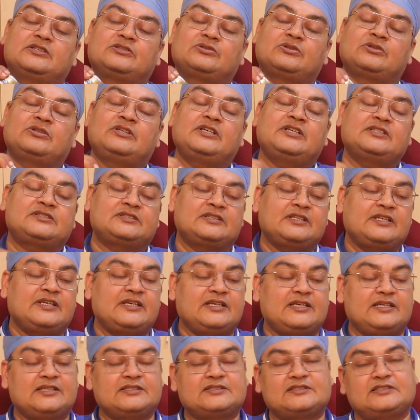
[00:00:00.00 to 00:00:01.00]
So this knee
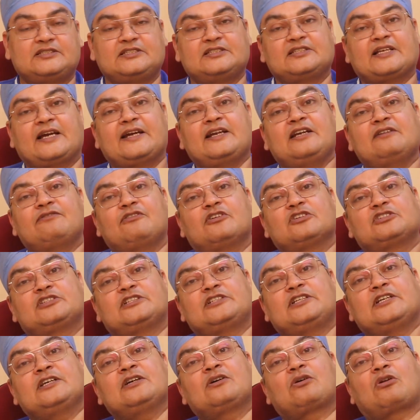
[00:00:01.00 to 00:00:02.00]
is designed for
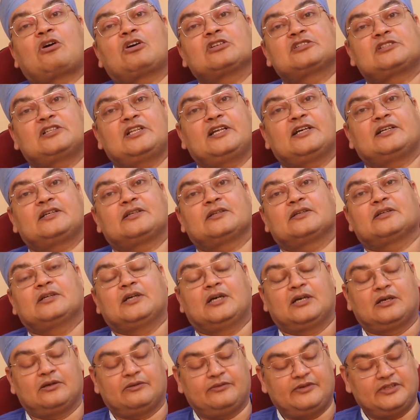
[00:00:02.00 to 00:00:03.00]
sitting cross-legged
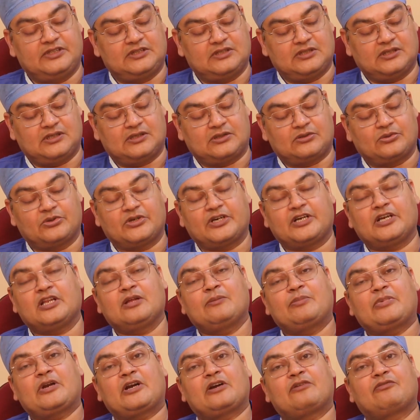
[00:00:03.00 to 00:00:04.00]
with
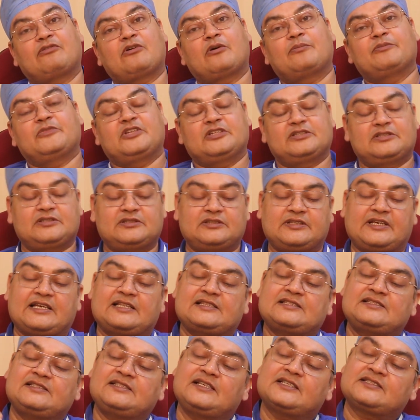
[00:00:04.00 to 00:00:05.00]
rotating platform. This is
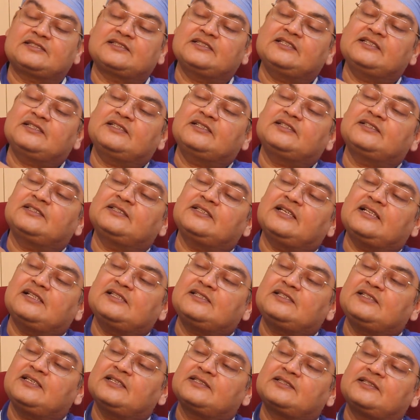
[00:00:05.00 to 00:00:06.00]
LCS knee. This is
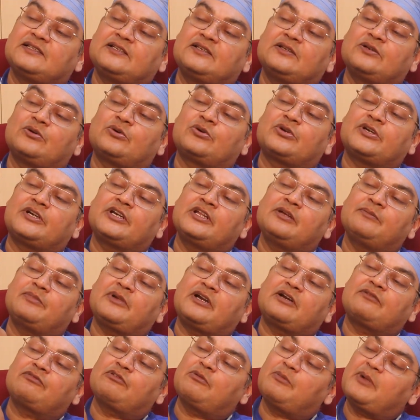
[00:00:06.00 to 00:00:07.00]
LCS knee, rotating
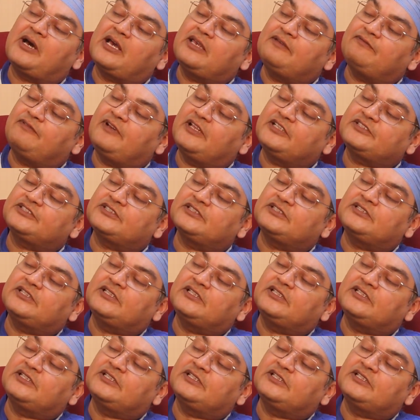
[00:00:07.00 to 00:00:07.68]
platform high flexion